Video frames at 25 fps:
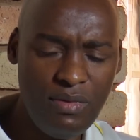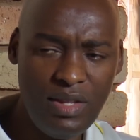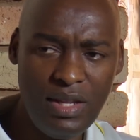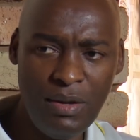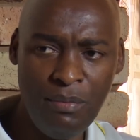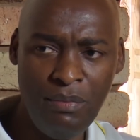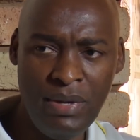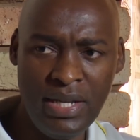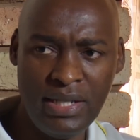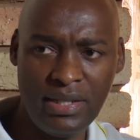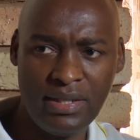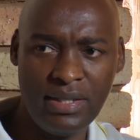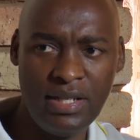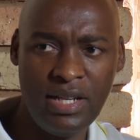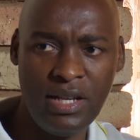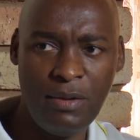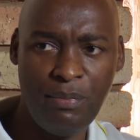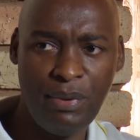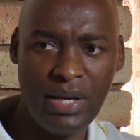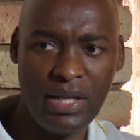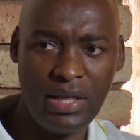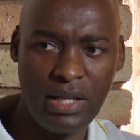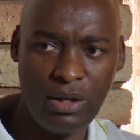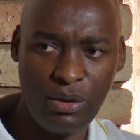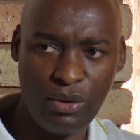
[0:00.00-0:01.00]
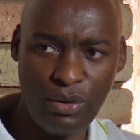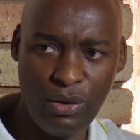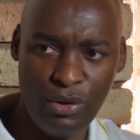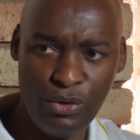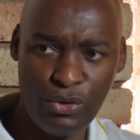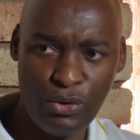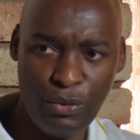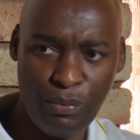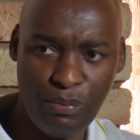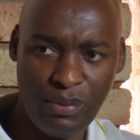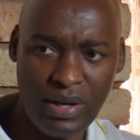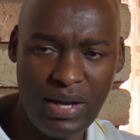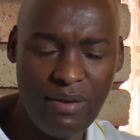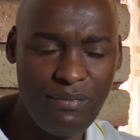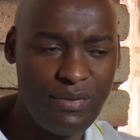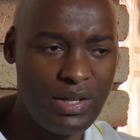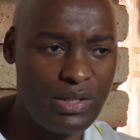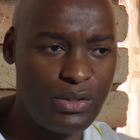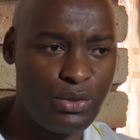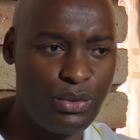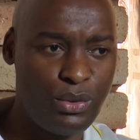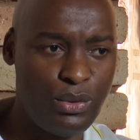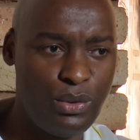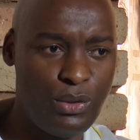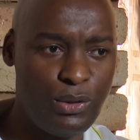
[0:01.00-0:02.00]
matric, but they'll go to private
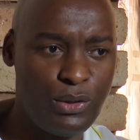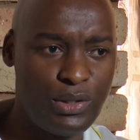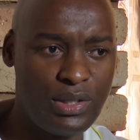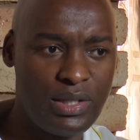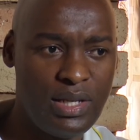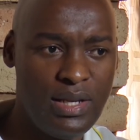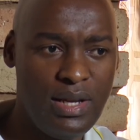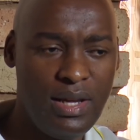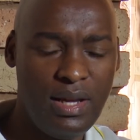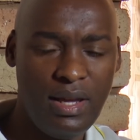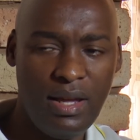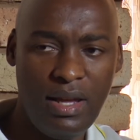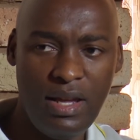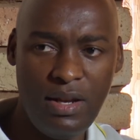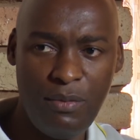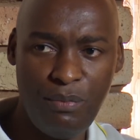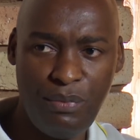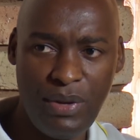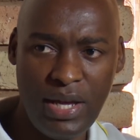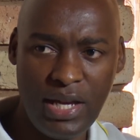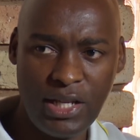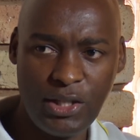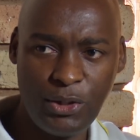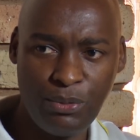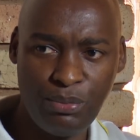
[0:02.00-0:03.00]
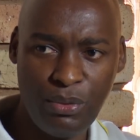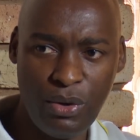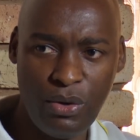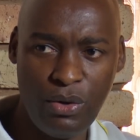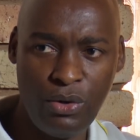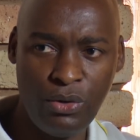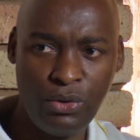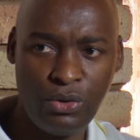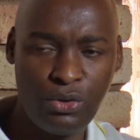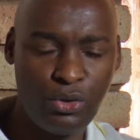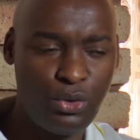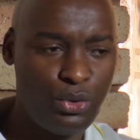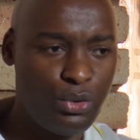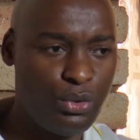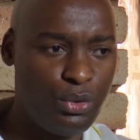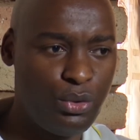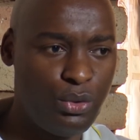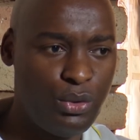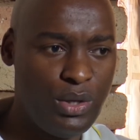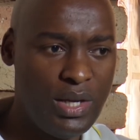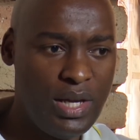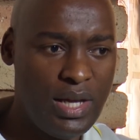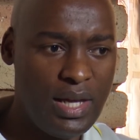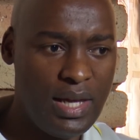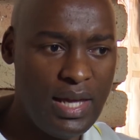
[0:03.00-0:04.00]
schools and be exposed
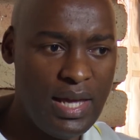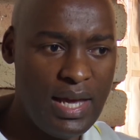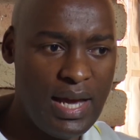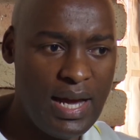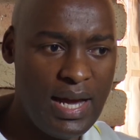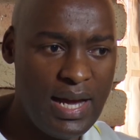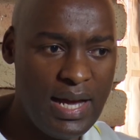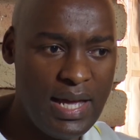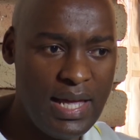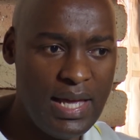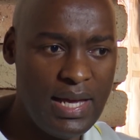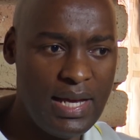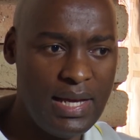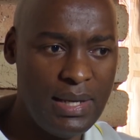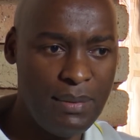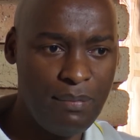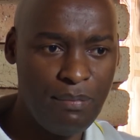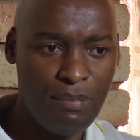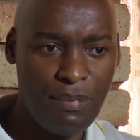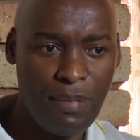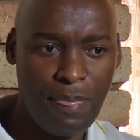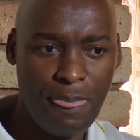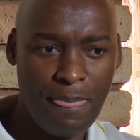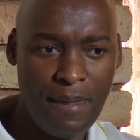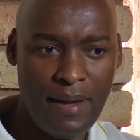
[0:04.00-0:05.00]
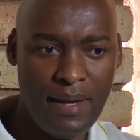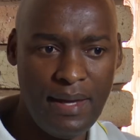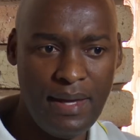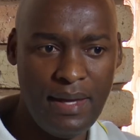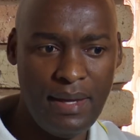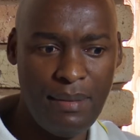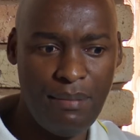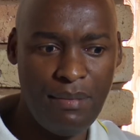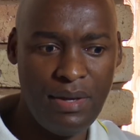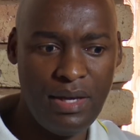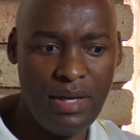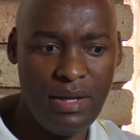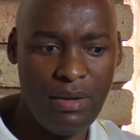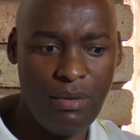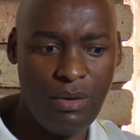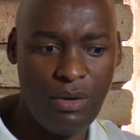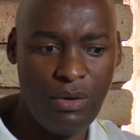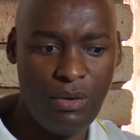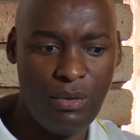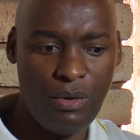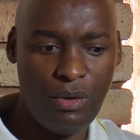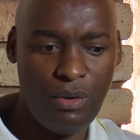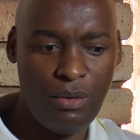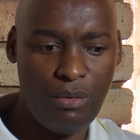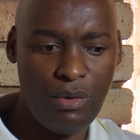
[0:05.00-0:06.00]
to a higher
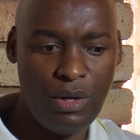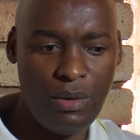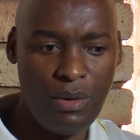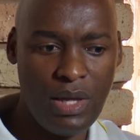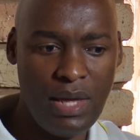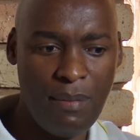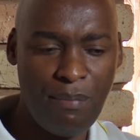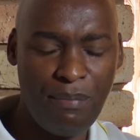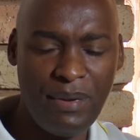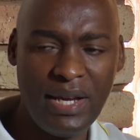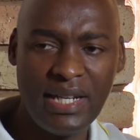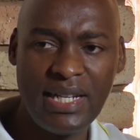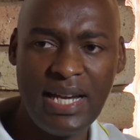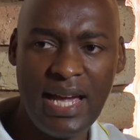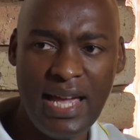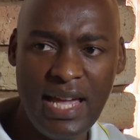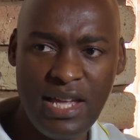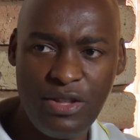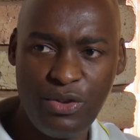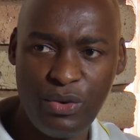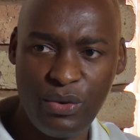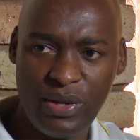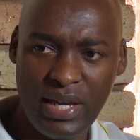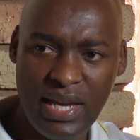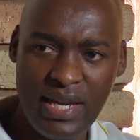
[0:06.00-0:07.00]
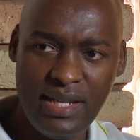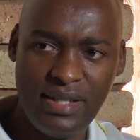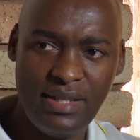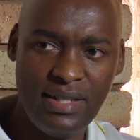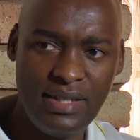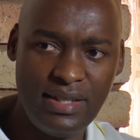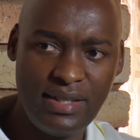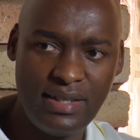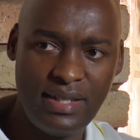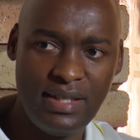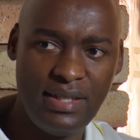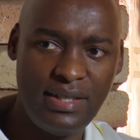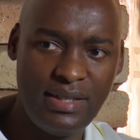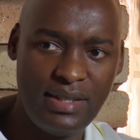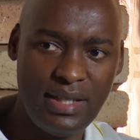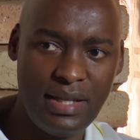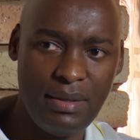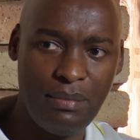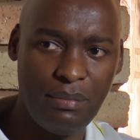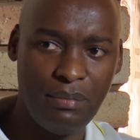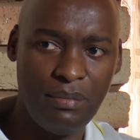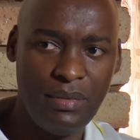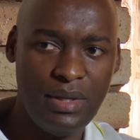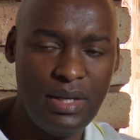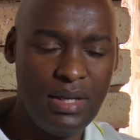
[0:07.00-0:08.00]
or a better education
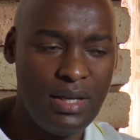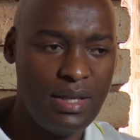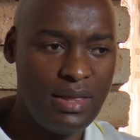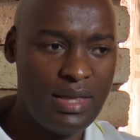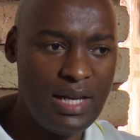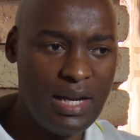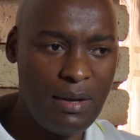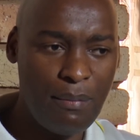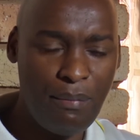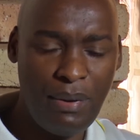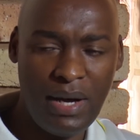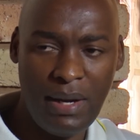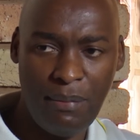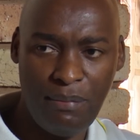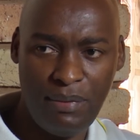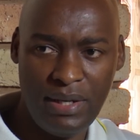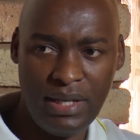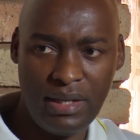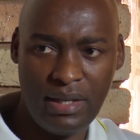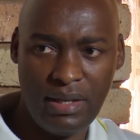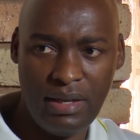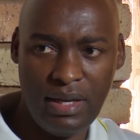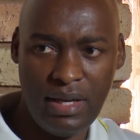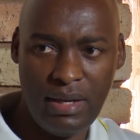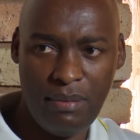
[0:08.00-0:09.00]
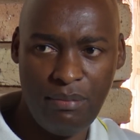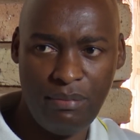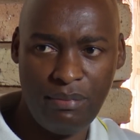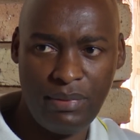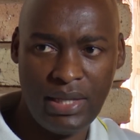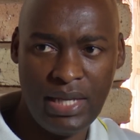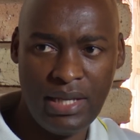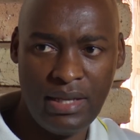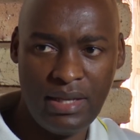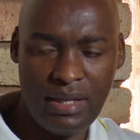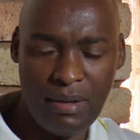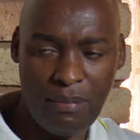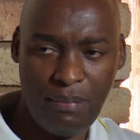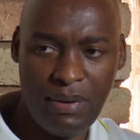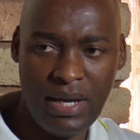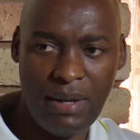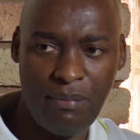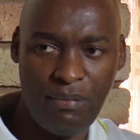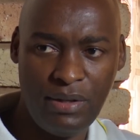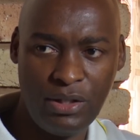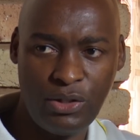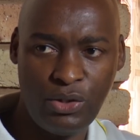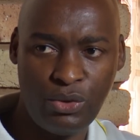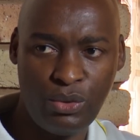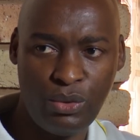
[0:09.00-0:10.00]
system than the
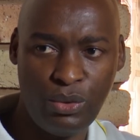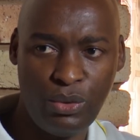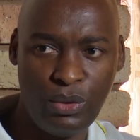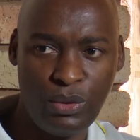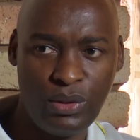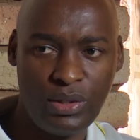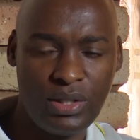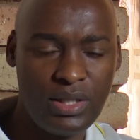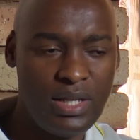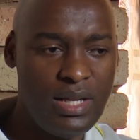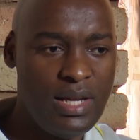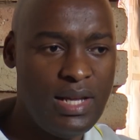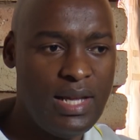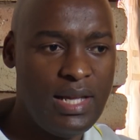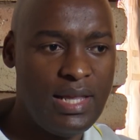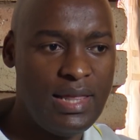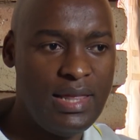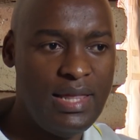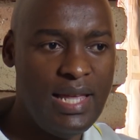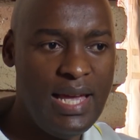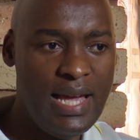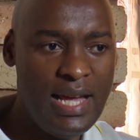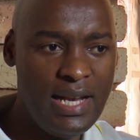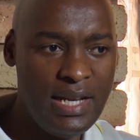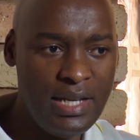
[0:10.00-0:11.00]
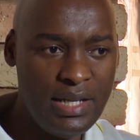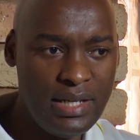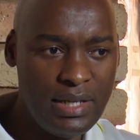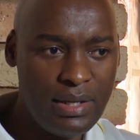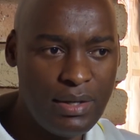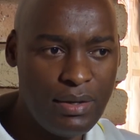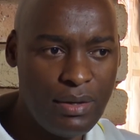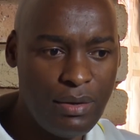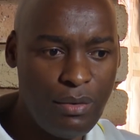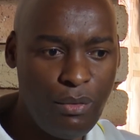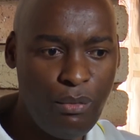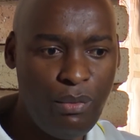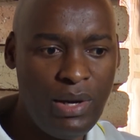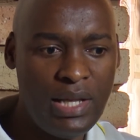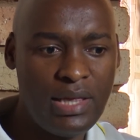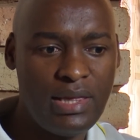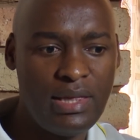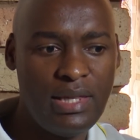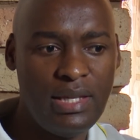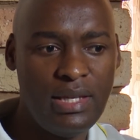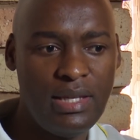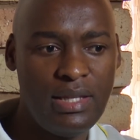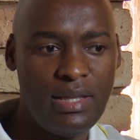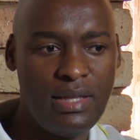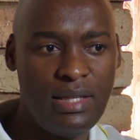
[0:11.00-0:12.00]
public schools. Then what
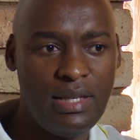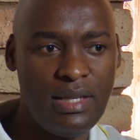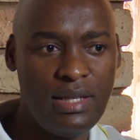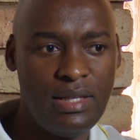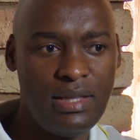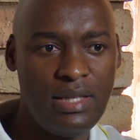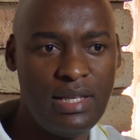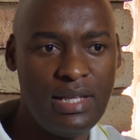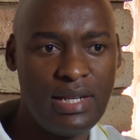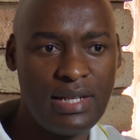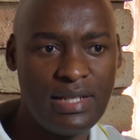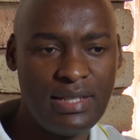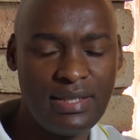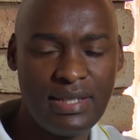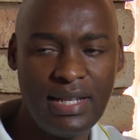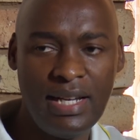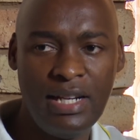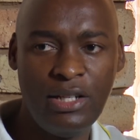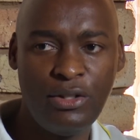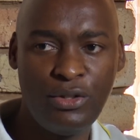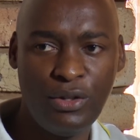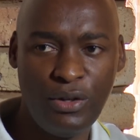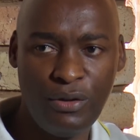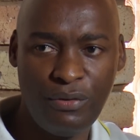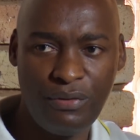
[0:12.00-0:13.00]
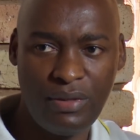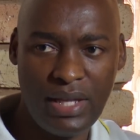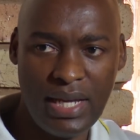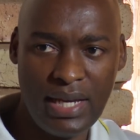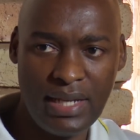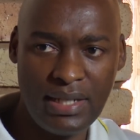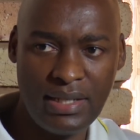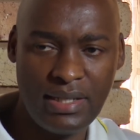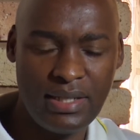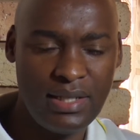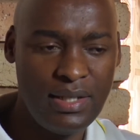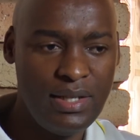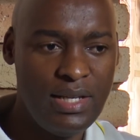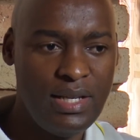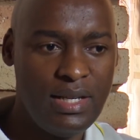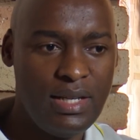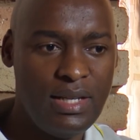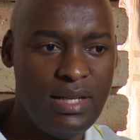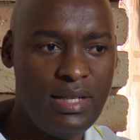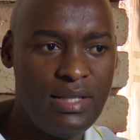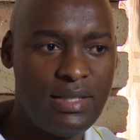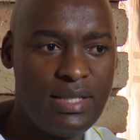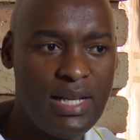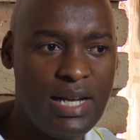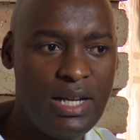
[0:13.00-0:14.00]
the result of that
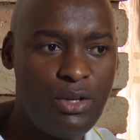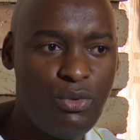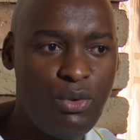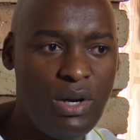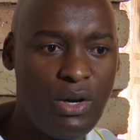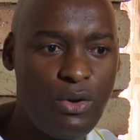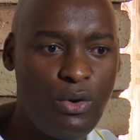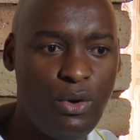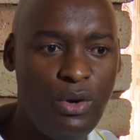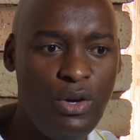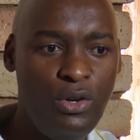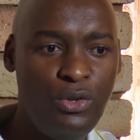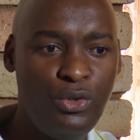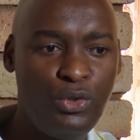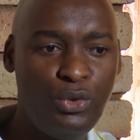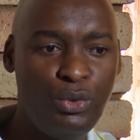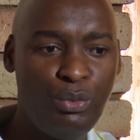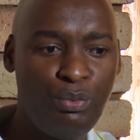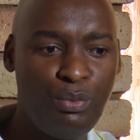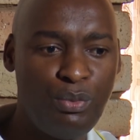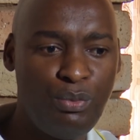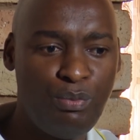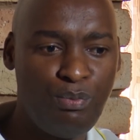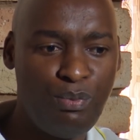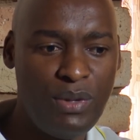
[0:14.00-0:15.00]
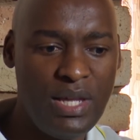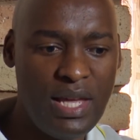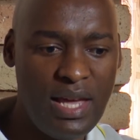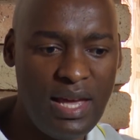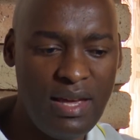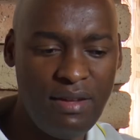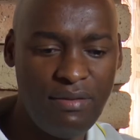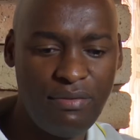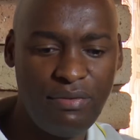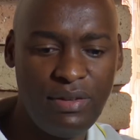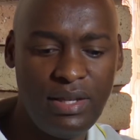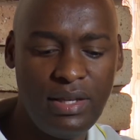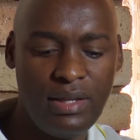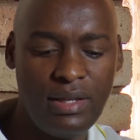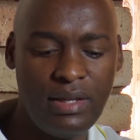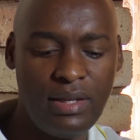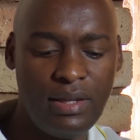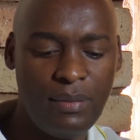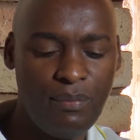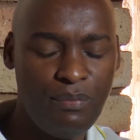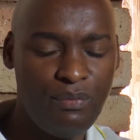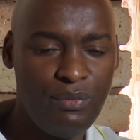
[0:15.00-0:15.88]
is that you are going to be having